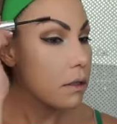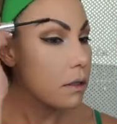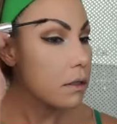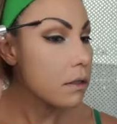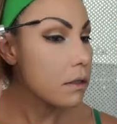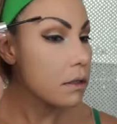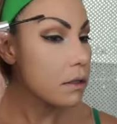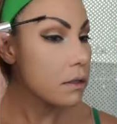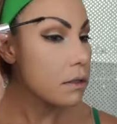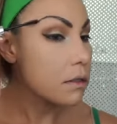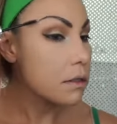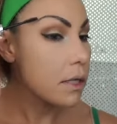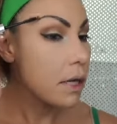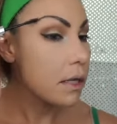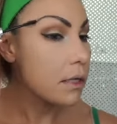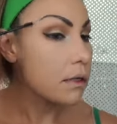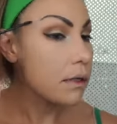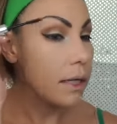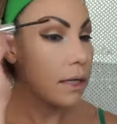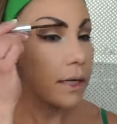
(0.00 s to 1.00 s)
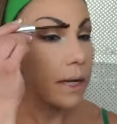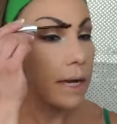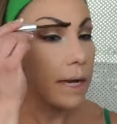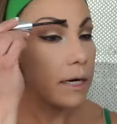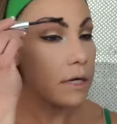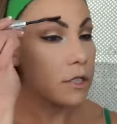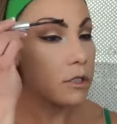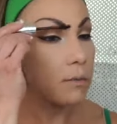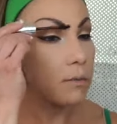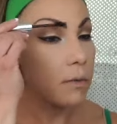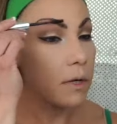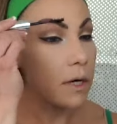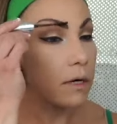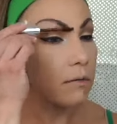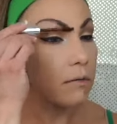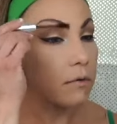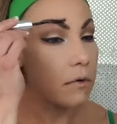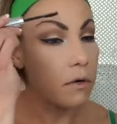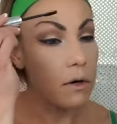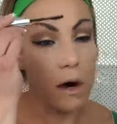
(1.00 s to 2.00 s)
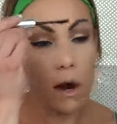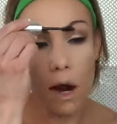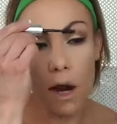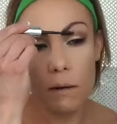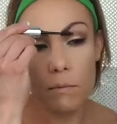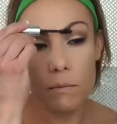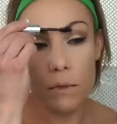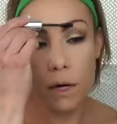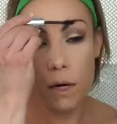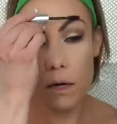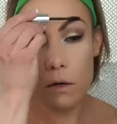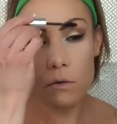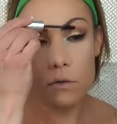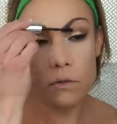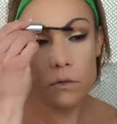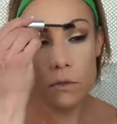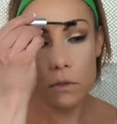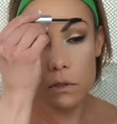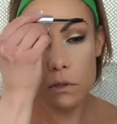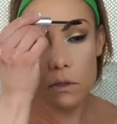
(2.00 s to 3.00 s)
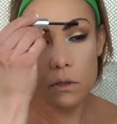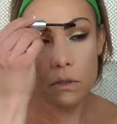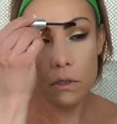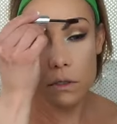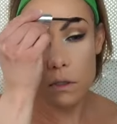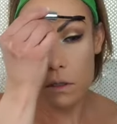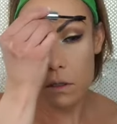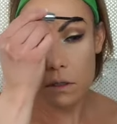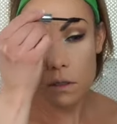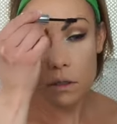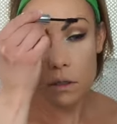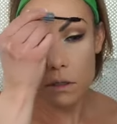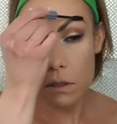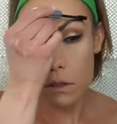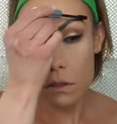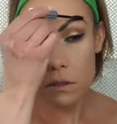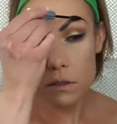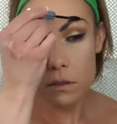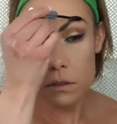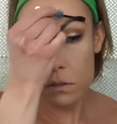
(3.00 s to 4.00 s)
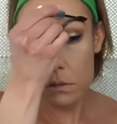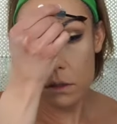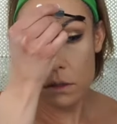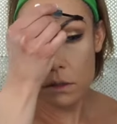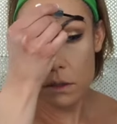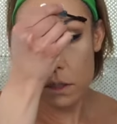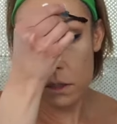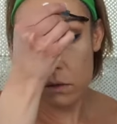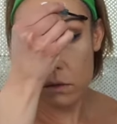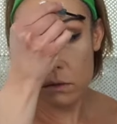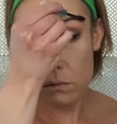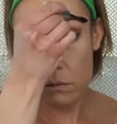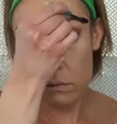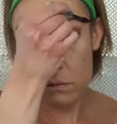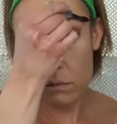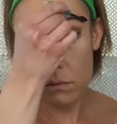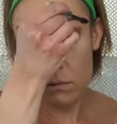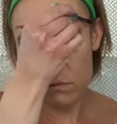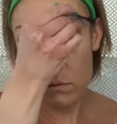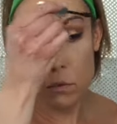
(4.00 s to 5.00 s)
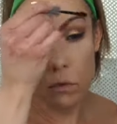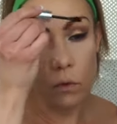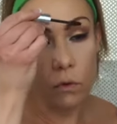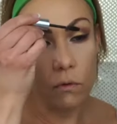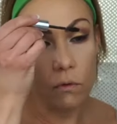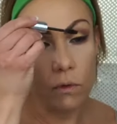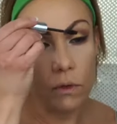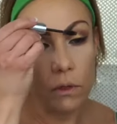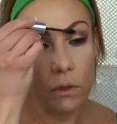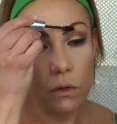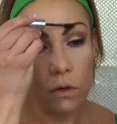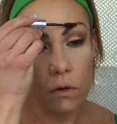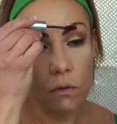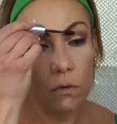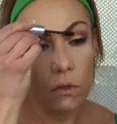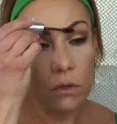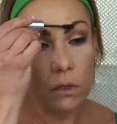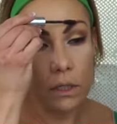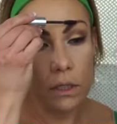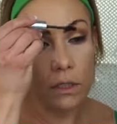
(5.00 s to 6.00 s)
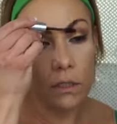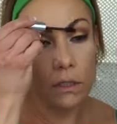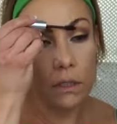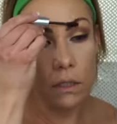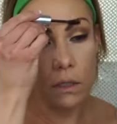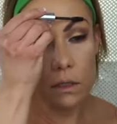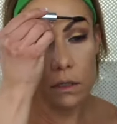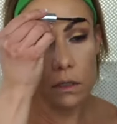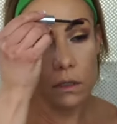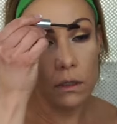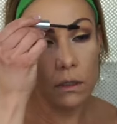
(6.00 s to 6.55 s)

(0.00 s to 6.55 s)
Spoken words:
this is kind of like hairspray for eyebrows so that they don't move and go crazy.